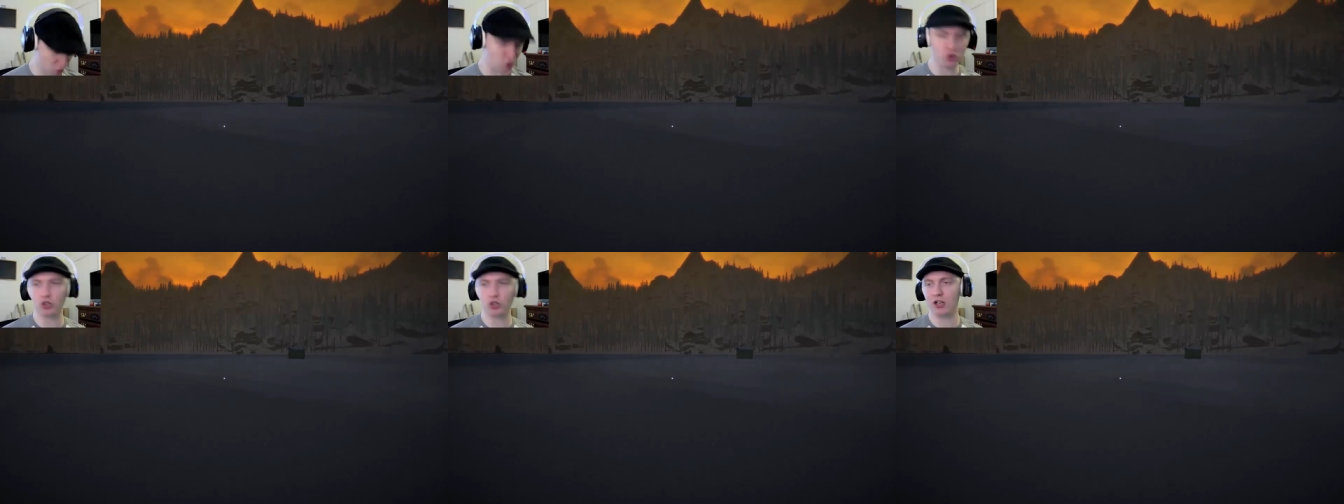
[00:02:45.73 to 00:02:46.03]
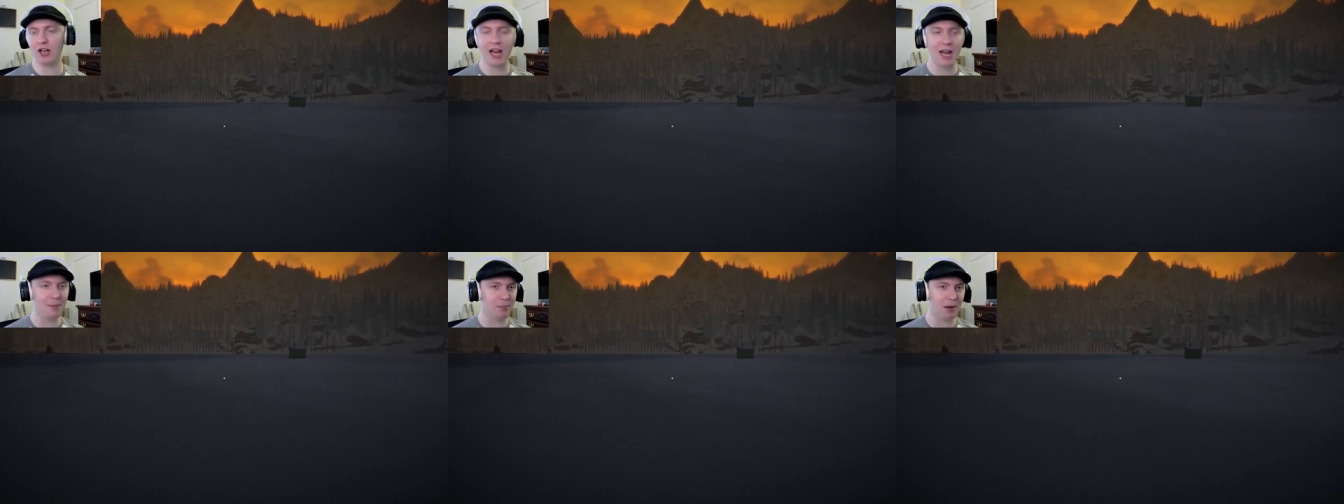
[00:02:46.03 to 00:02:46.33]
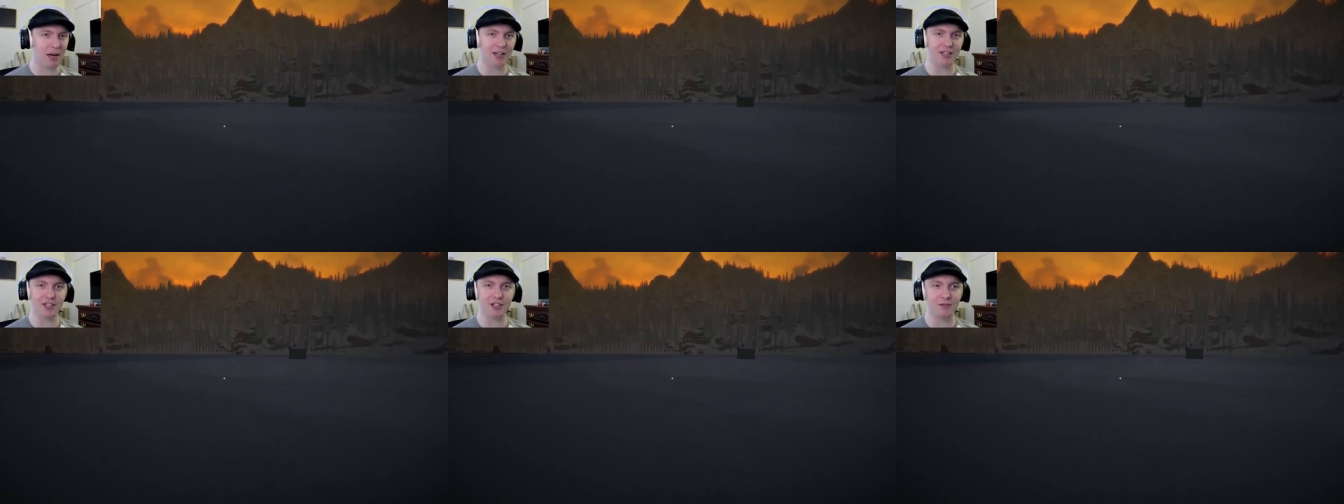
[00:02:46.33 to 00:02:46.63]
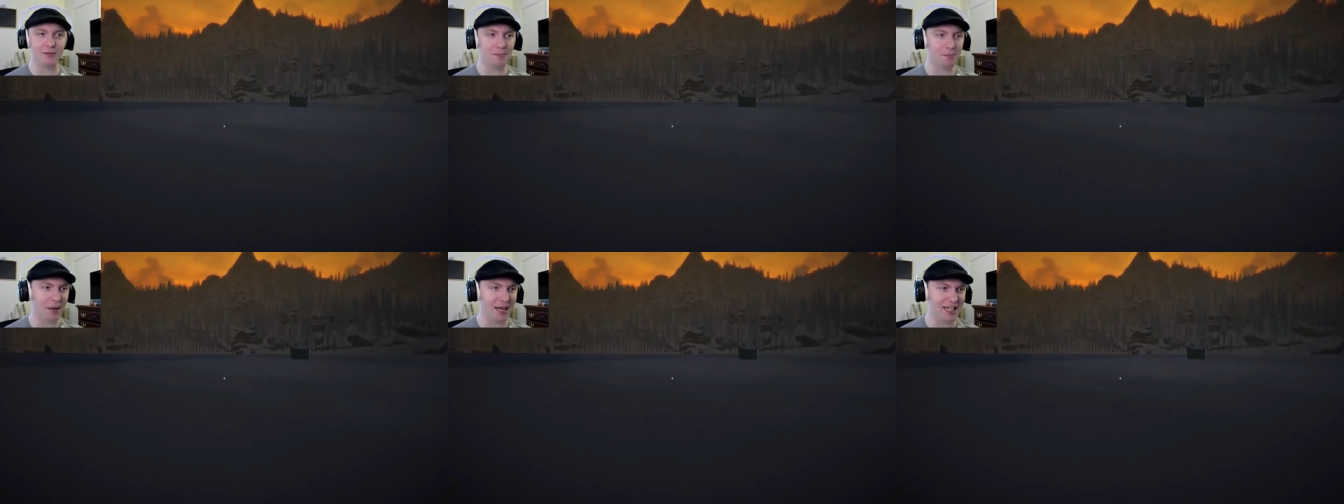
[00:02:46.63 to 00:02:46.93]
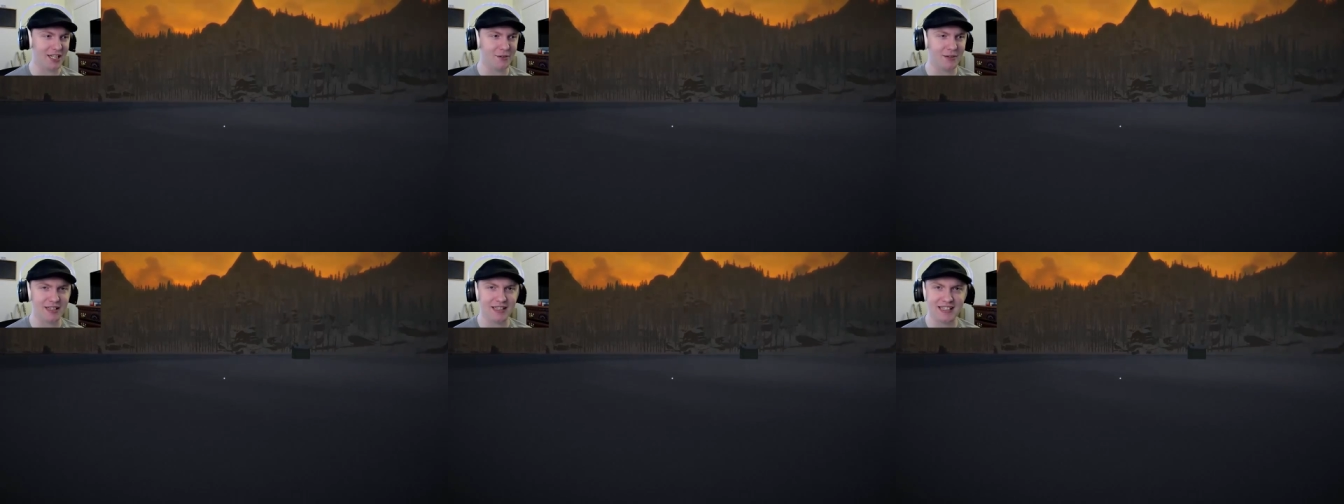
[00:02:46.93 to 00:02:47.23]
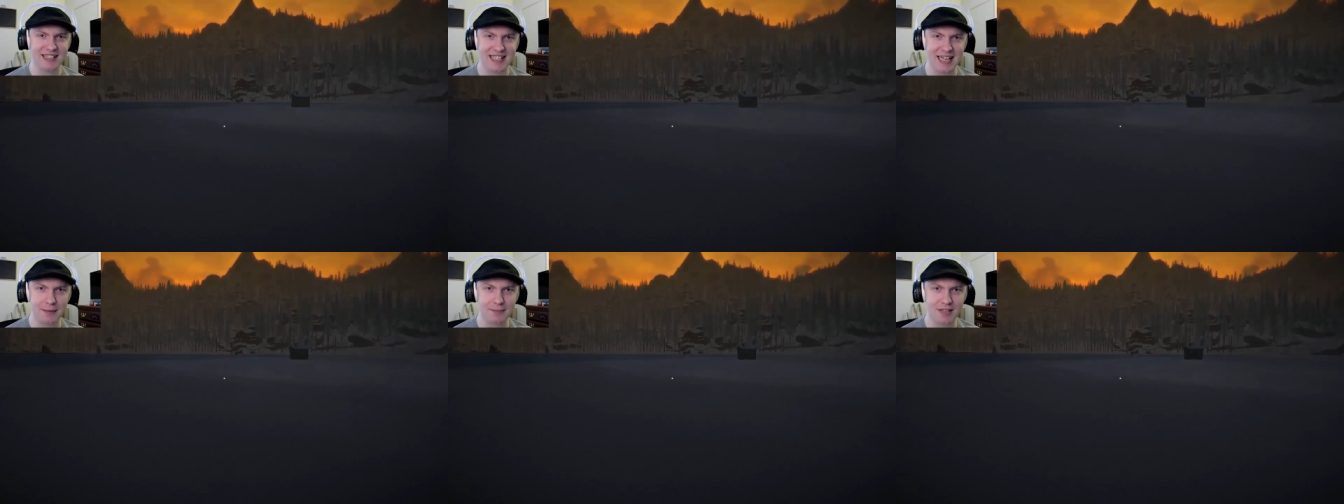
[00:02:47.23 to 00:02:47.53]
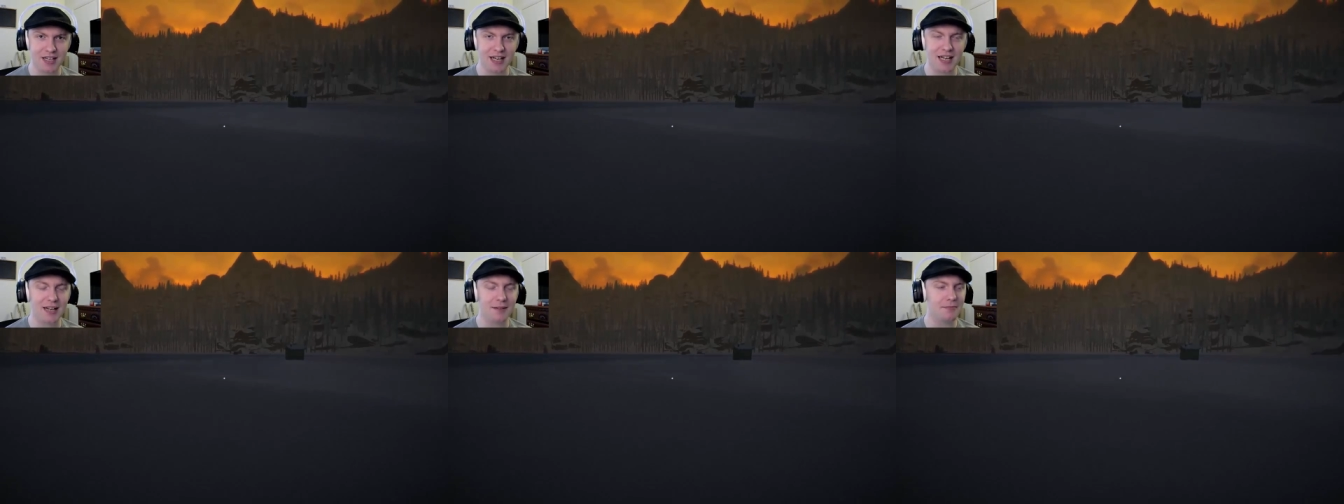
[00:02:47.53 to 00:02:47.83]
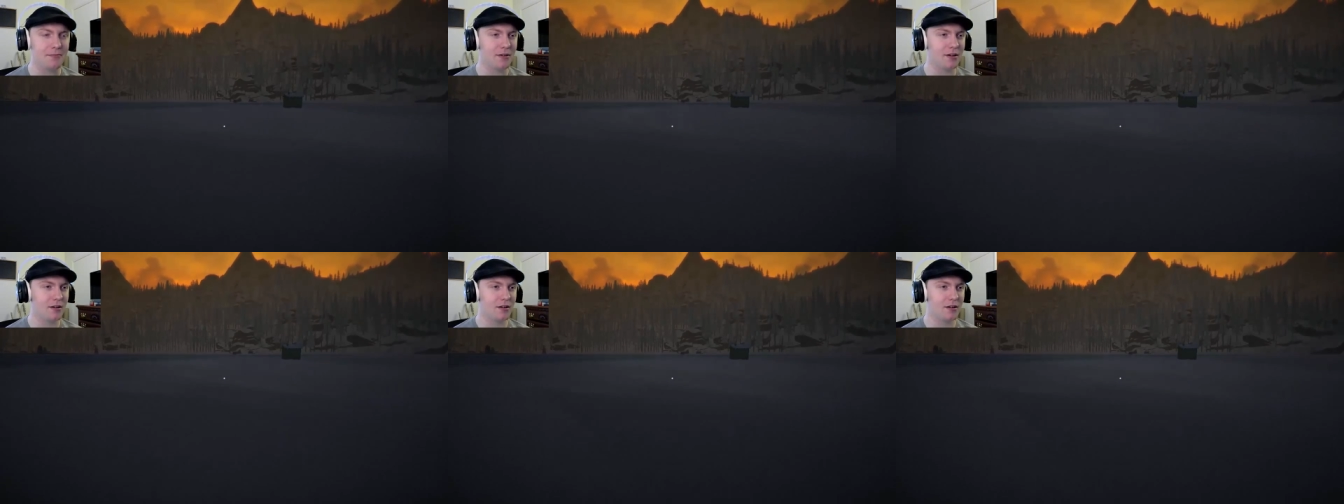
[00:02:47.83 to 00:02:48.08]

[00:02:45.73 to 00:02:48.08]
headbutting you and biting you at the same time.